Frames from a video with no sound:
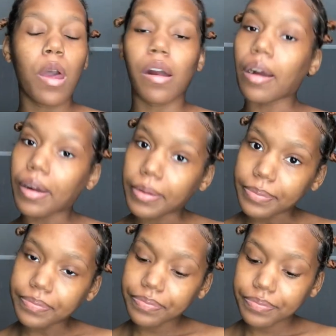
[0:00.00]

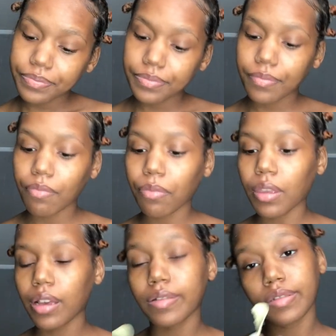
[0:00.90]
Um,
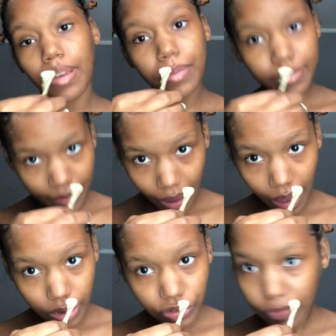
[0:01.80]
his name is
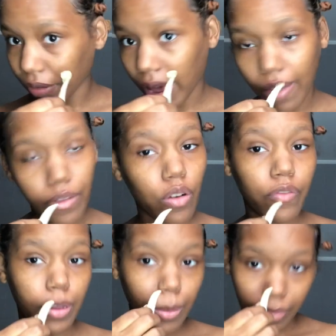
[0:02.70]
Kash, if I haven't
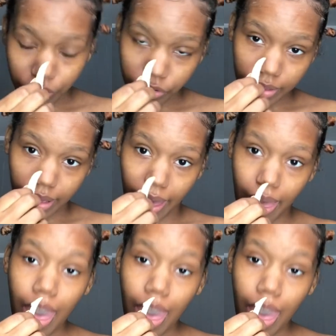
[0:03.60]
already mentioned that.